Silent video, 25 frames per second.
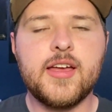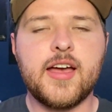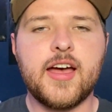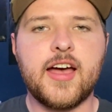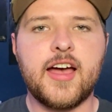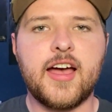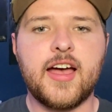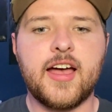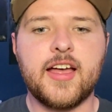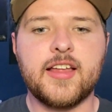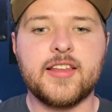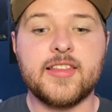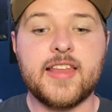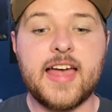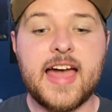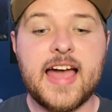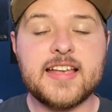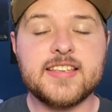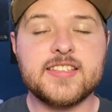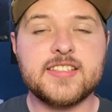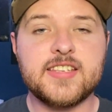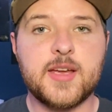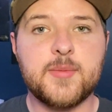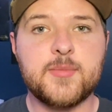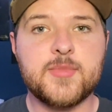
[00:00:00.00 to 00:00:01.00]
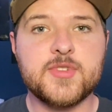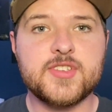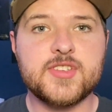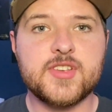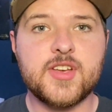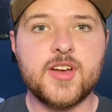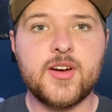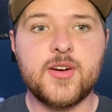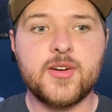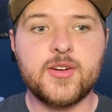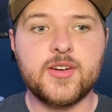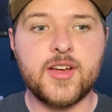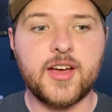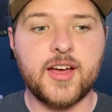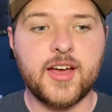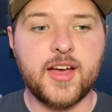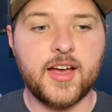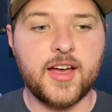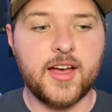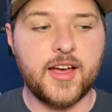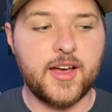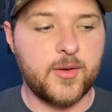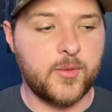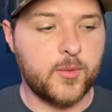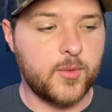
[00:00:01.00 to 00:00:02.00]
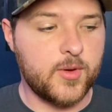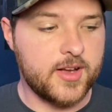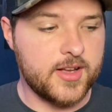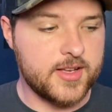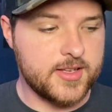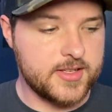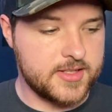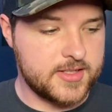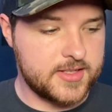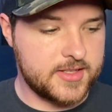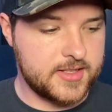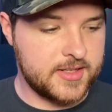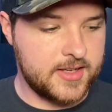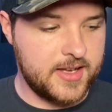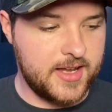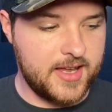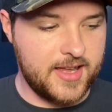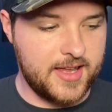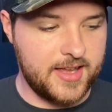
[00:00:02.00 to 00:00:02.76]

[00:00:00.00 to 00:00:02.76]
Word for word: Uh, last episode uh, was